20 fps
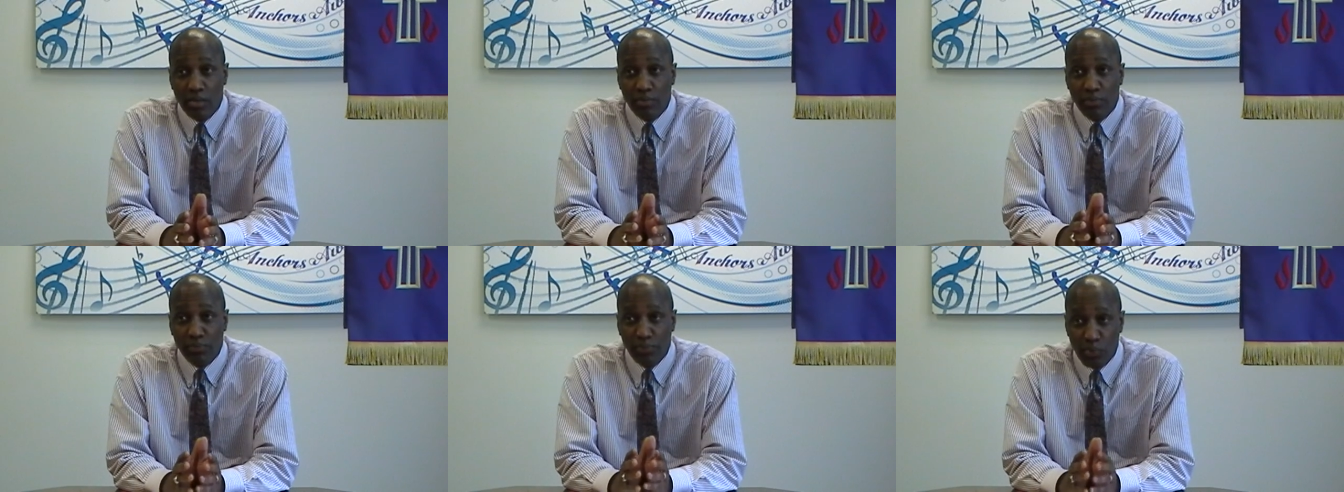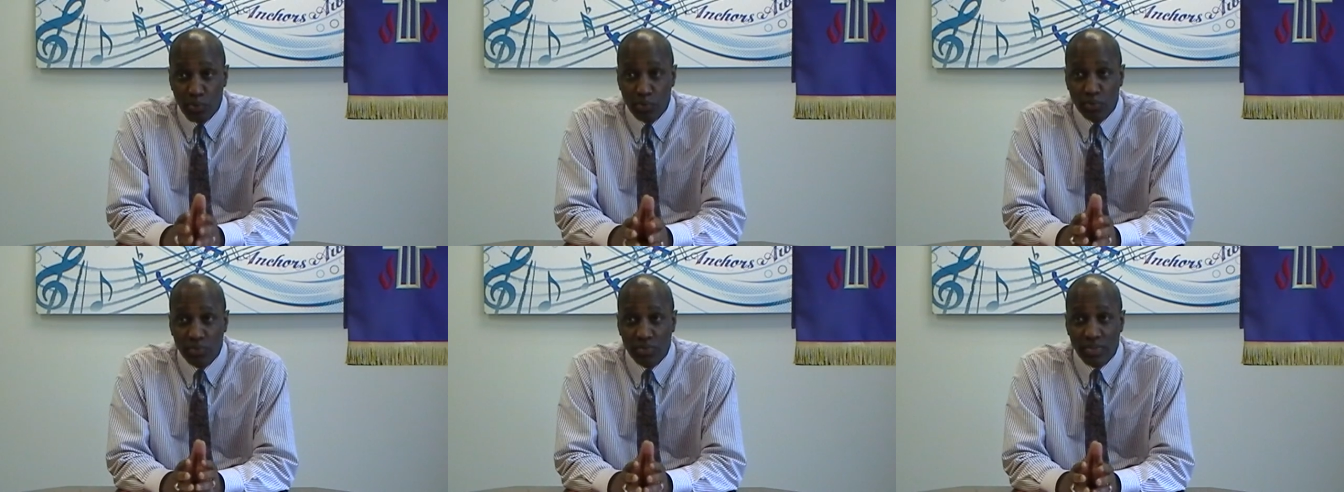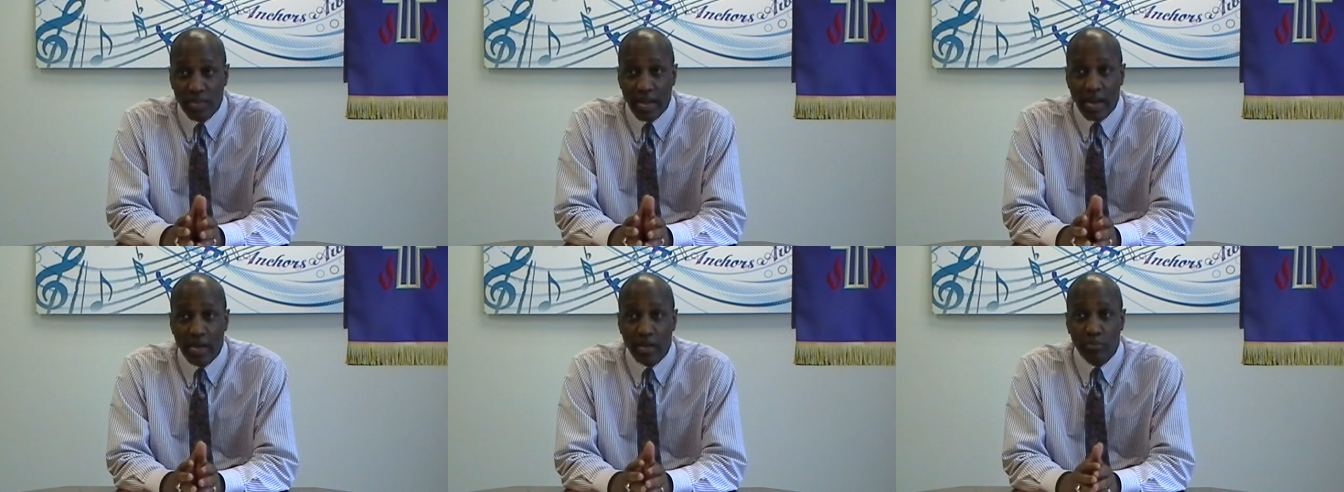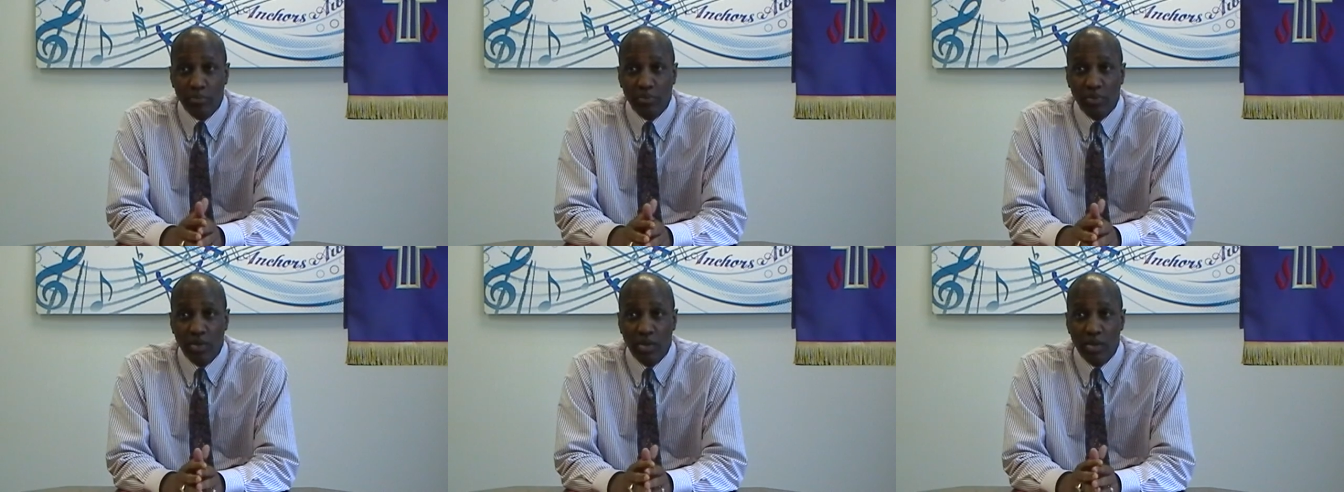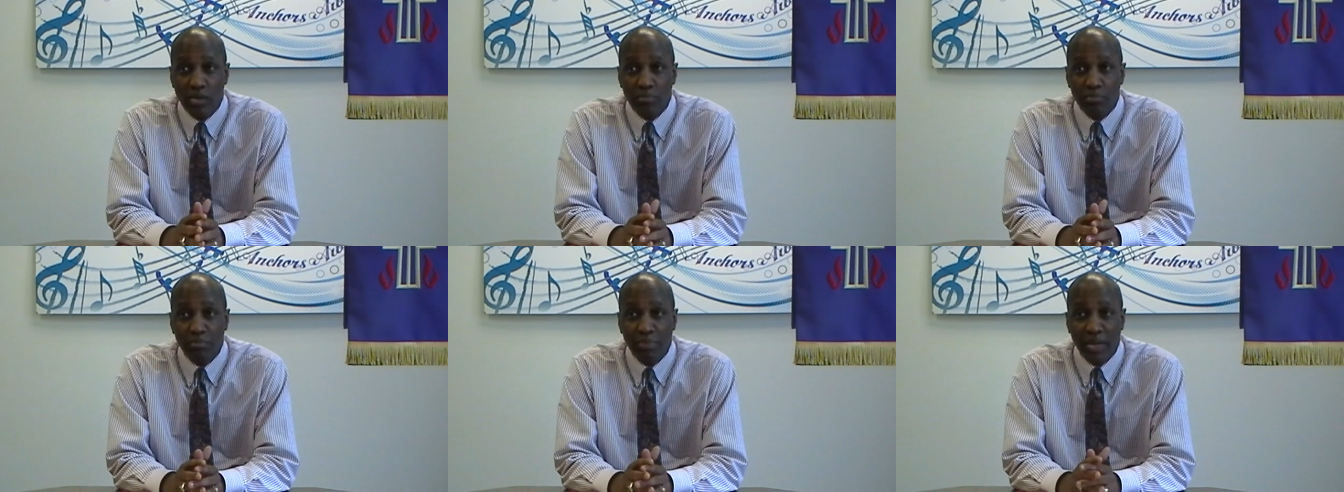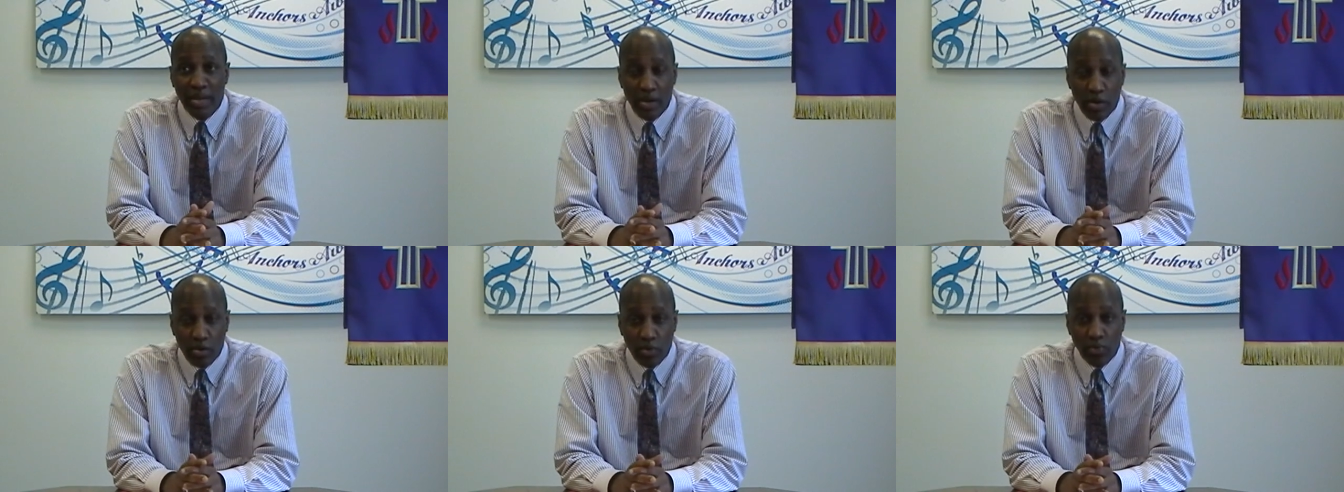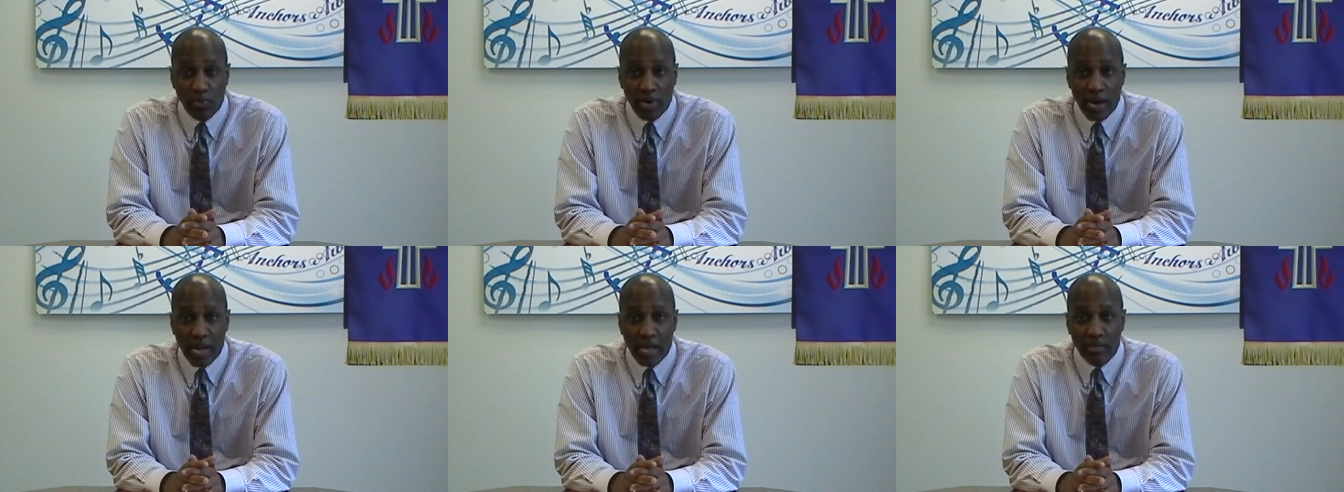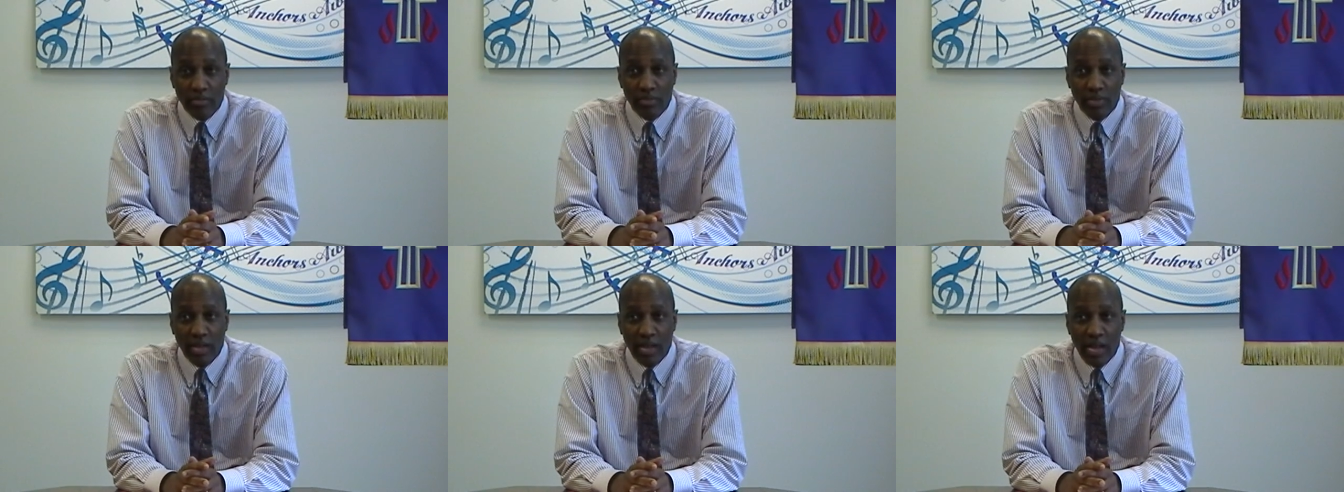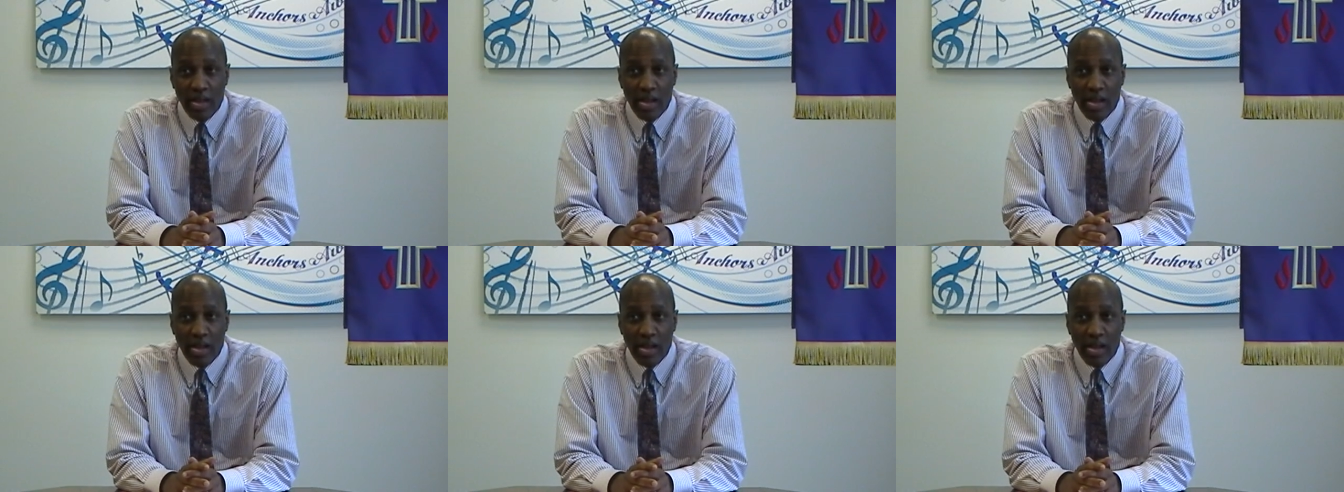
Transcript: food stamps, Pell Grants,